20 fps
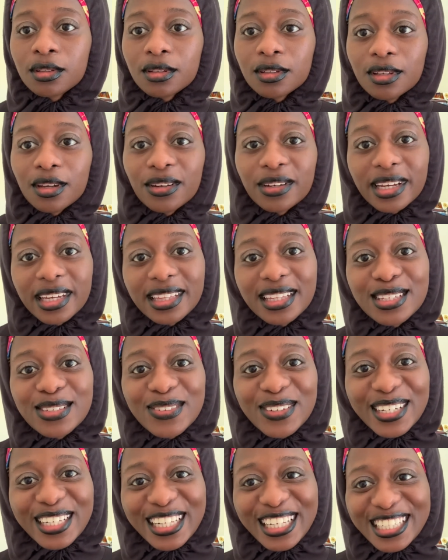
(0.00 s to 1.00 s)
Okay, this is
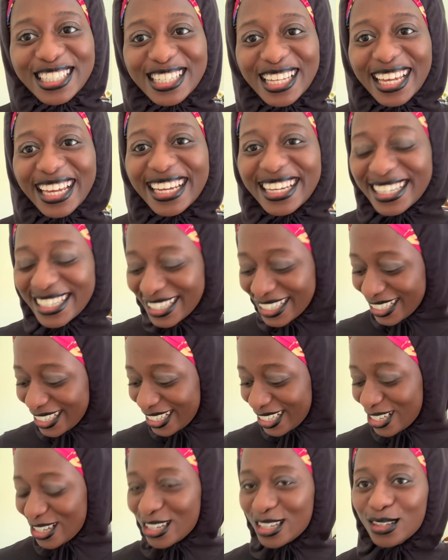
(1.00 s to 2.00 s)
what it looks like.
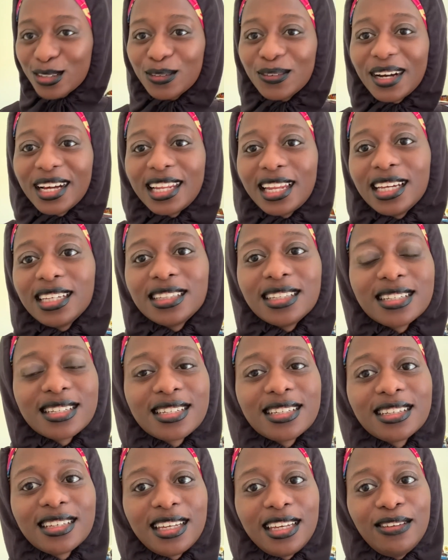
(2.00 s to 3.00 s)
Oh, I like this
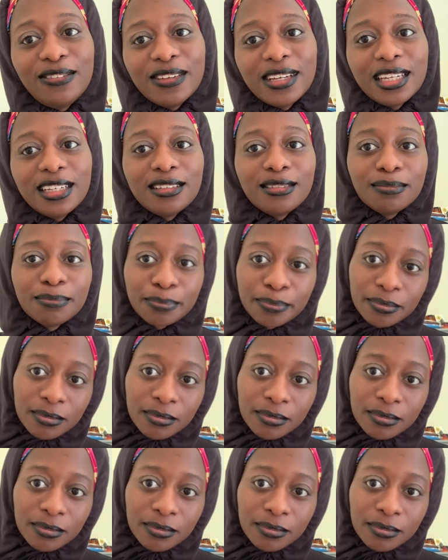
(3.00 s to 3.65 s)
look even.